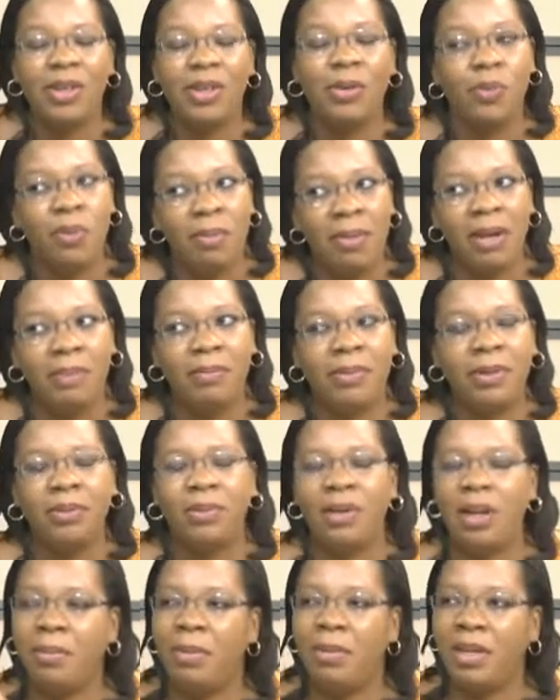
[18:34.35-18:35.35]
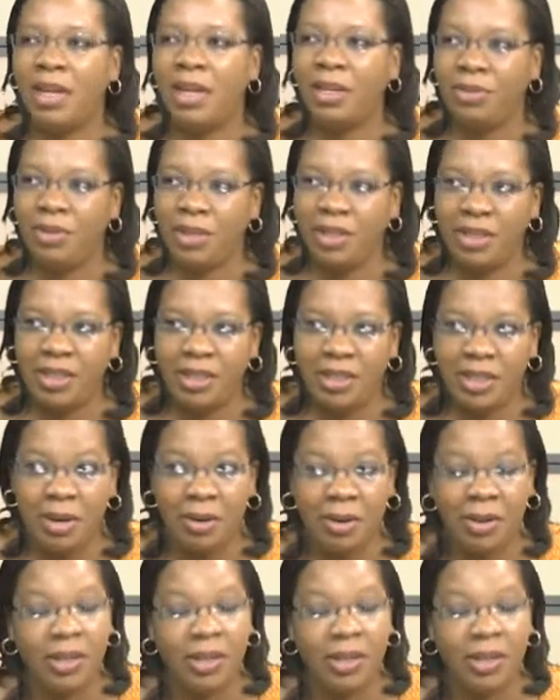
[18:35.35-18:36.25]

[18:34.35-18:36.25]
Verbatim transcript: women in particular, but Nigerians in general.